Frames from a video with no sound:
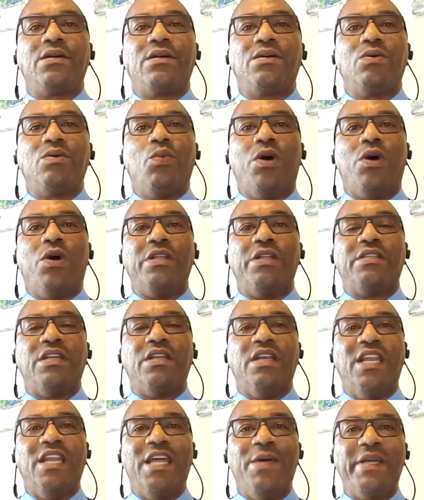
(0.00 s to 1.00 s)
wanted to
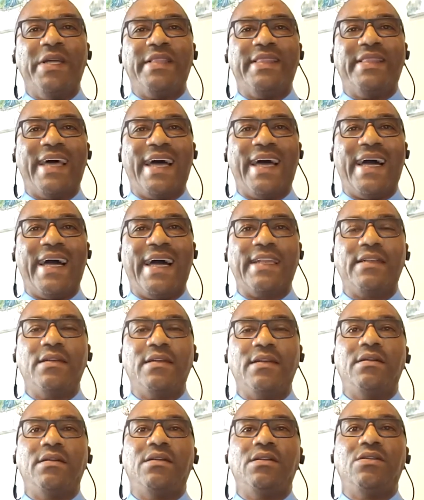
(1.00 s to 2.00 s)
limit that
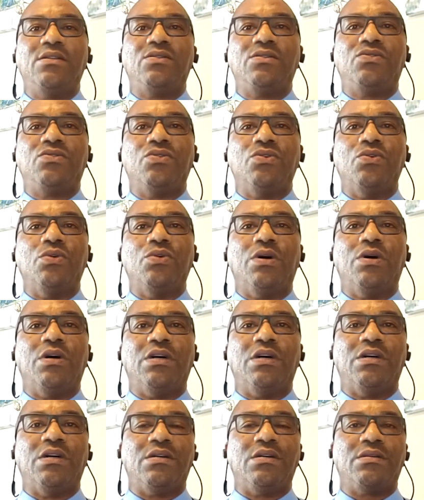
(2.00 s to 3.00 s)
through
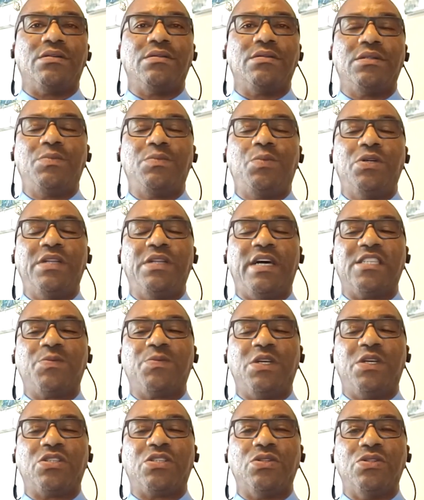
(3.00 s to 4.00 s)
putting out a
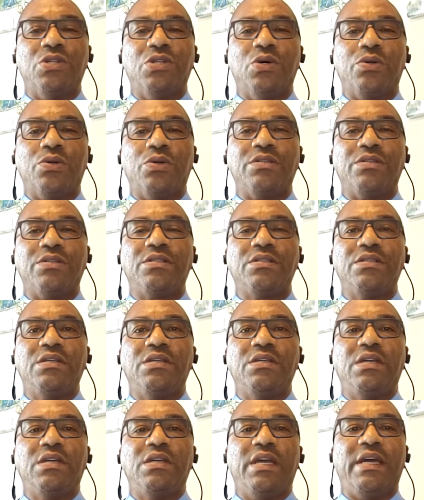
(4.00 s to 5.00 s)
special notice
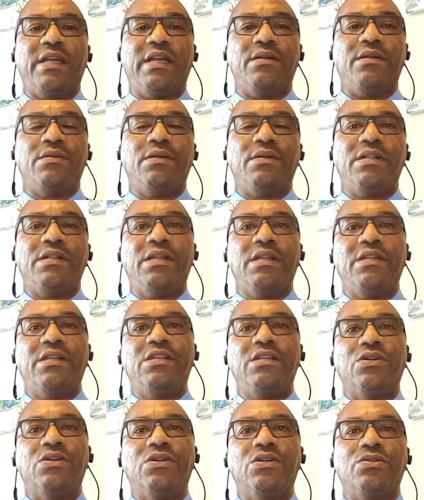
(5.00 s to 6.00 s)
and
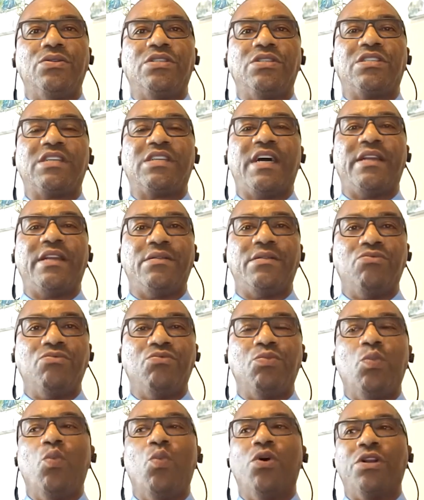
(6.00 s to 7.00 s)
just kind of
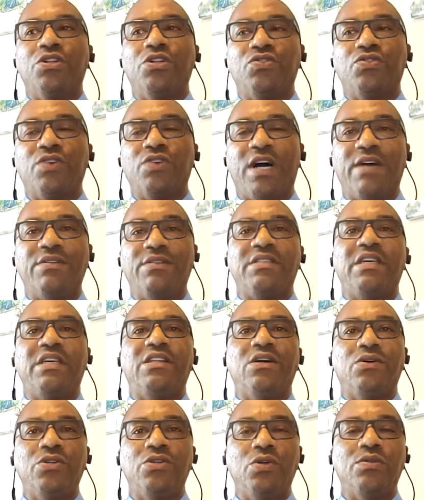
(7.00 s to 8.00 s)
warning drivers, hey,
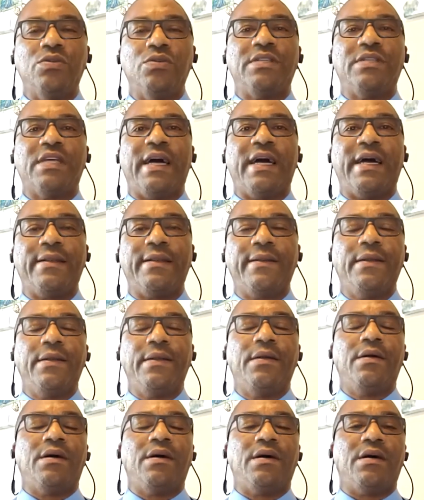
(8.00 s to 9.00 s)
don't use that
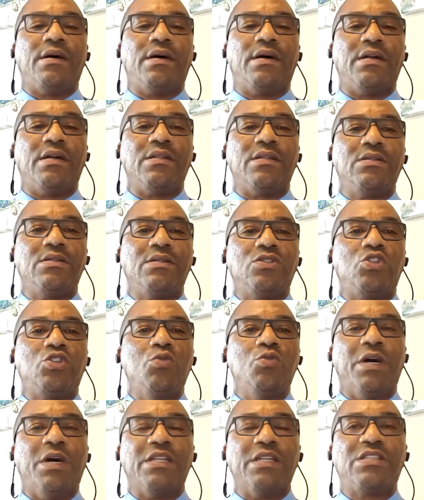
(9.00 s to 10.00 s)
too
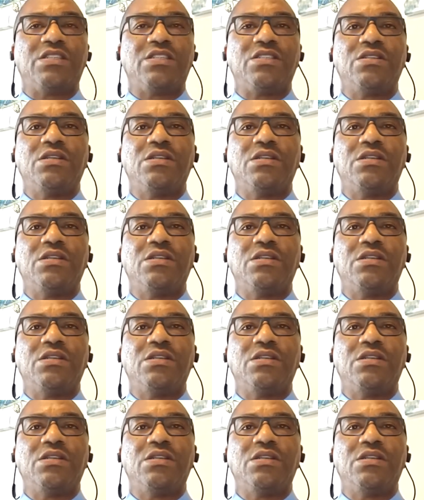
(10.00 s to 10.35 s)
much